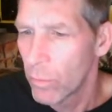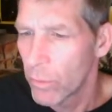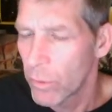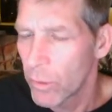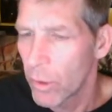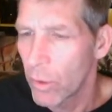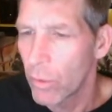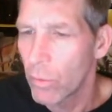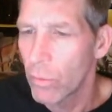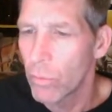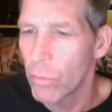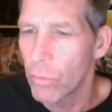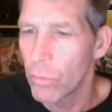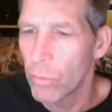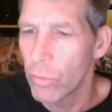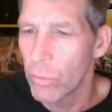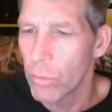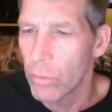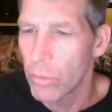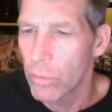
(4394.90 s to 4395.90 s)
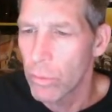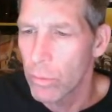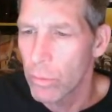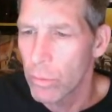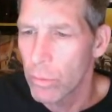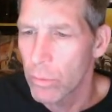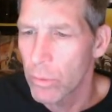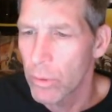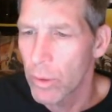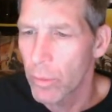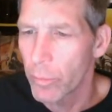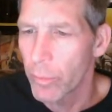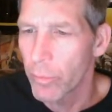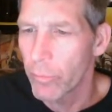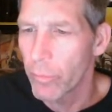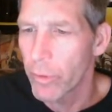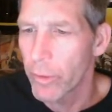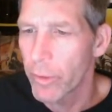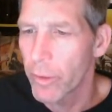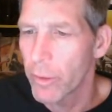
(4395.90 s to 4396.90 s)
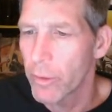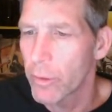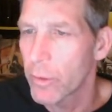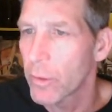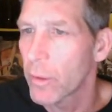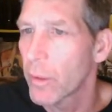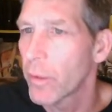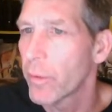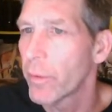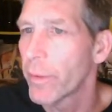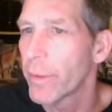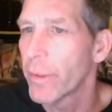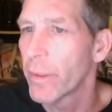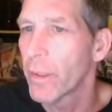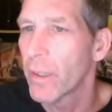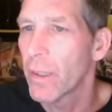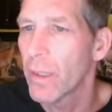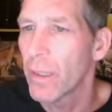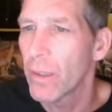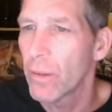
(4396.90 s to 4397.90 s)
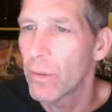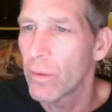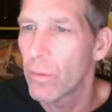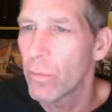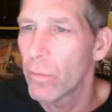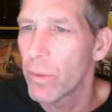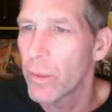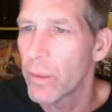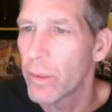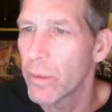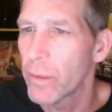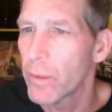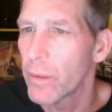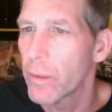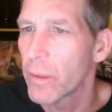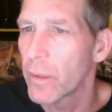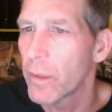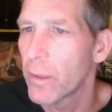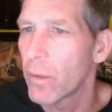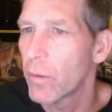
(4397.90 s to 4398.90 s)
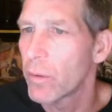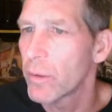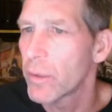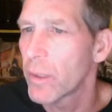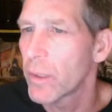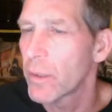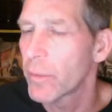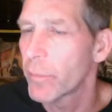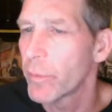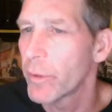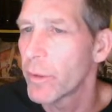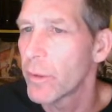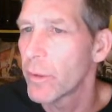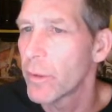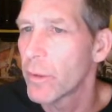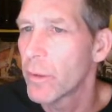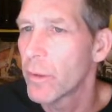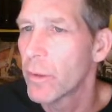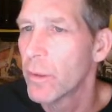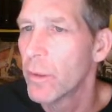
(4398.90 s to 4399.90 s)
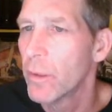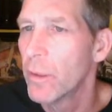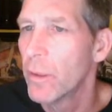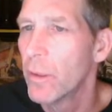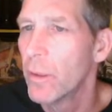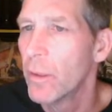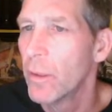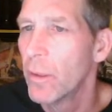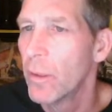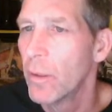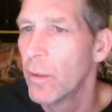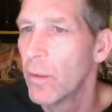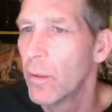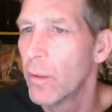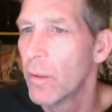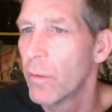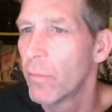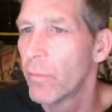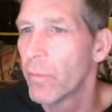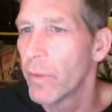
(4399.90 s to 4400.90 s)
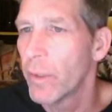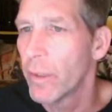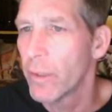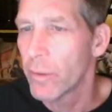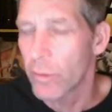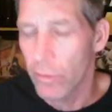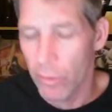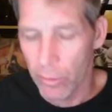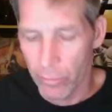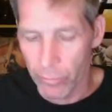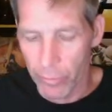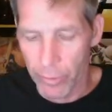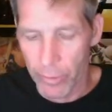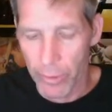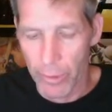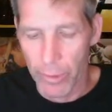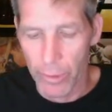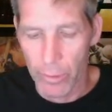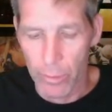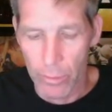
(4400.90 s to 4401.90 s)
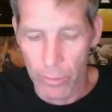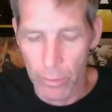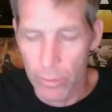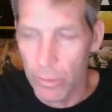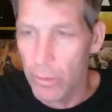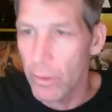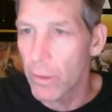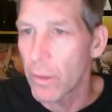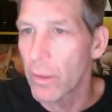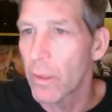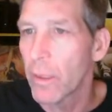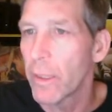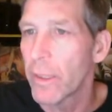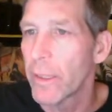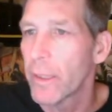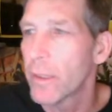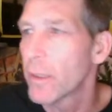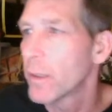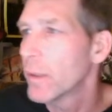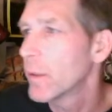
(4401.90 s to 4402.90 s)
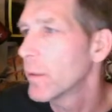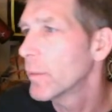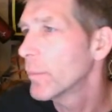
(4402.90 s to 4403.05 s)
Oh, not made for kids. All right. I don't know why it always asks me. Vans RV8, like yeah.